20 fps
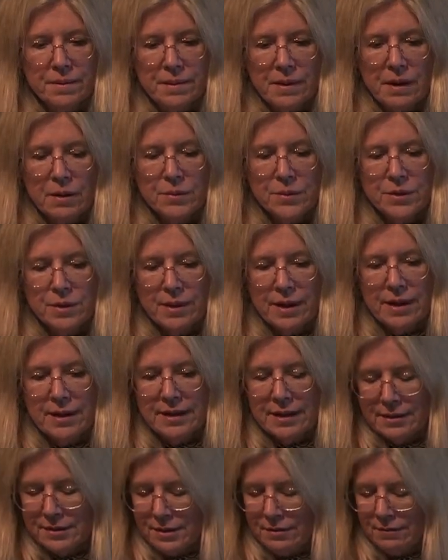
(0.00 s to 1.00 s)
Oh, sorry, I
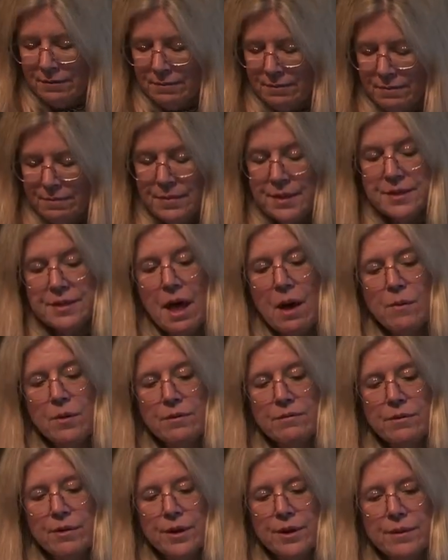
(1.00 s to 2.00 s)
guess I missed that one
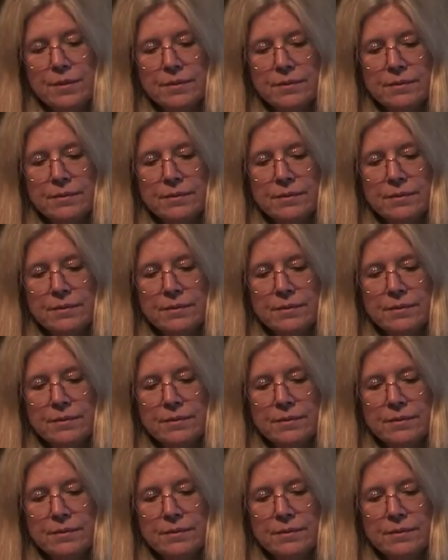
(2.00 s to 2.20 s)
for you.